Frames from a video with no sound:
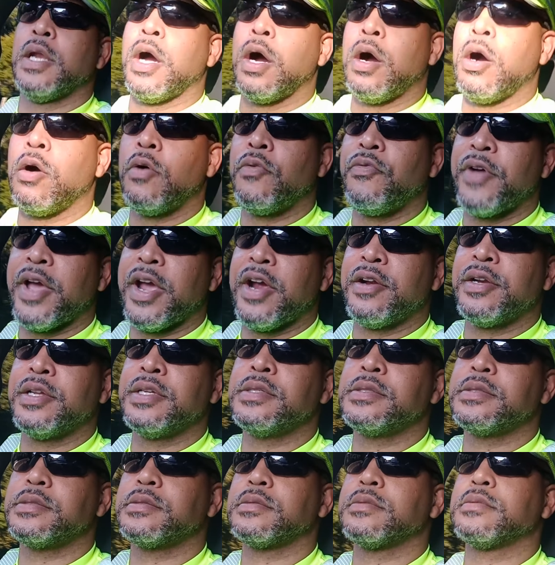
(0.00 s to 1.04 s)
all
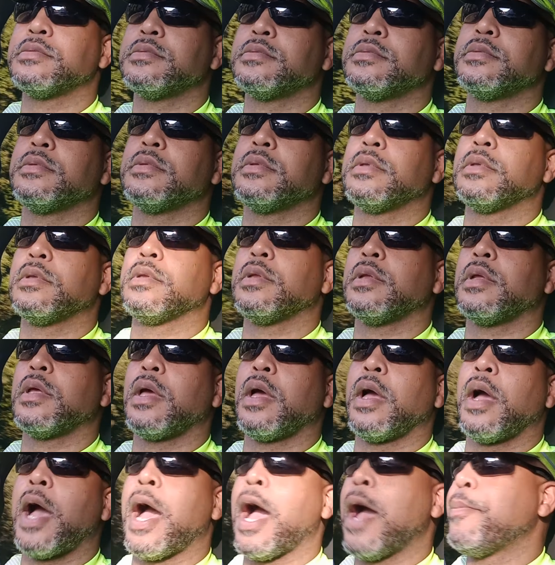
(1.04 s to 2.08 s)
fairness,
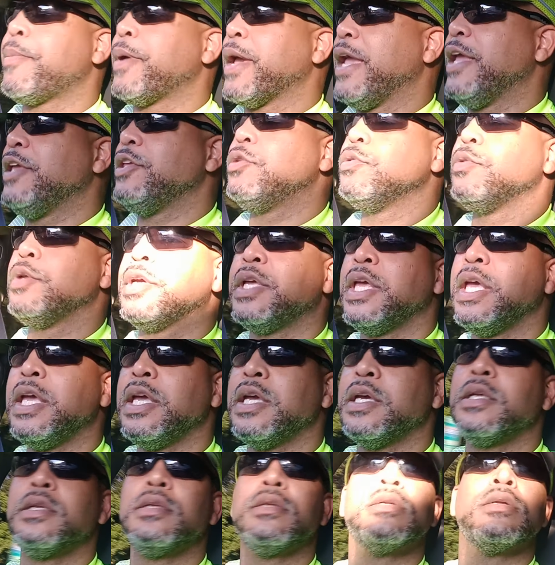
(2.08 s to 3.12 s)
I paid you
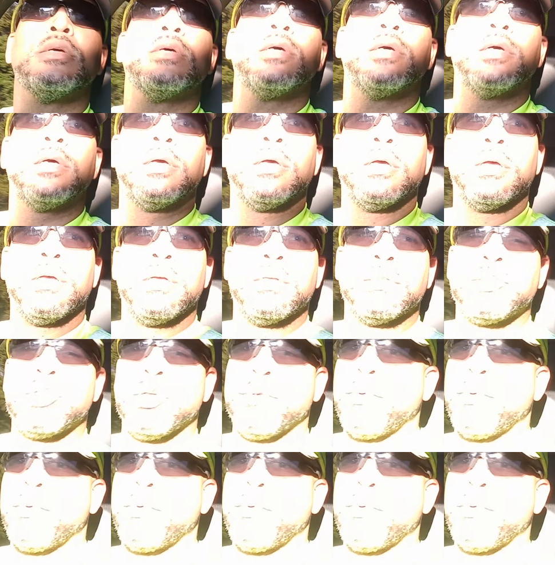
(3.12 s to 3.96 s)
again to